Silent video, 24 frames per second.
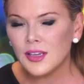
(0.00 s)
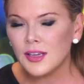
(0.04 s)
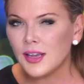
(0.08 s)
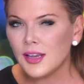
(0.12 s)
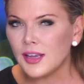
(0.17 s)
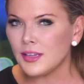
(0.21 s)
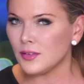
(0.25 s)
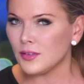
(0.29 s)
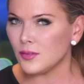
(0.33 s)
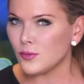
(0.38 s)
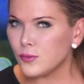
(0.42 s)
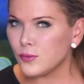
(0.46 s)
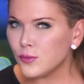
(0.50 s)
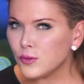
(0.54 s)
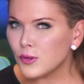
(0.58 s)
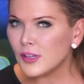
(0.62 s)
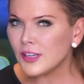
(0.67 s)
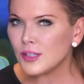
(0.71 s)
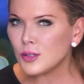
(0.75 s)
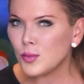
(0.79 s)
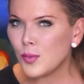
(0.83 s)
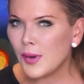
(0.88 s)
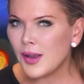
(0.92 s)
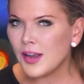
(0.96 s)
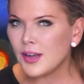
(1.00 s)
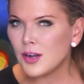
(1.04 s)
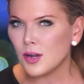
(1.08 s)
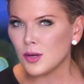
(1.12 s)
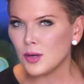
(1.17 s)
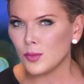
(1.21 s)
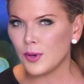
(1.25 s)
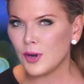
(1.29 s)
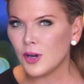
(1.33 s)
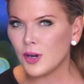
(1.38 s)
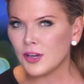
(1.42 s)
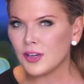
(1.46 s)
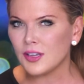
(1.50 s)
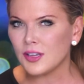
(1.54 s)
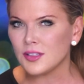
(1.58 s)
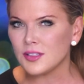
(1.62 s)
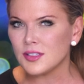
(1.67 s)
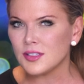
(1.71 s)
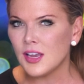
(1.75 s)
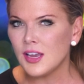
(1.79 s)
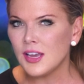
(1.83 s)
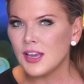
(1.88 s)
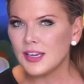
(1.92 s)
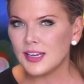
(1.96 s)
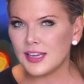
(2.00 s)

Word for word: and inflict pain on Americans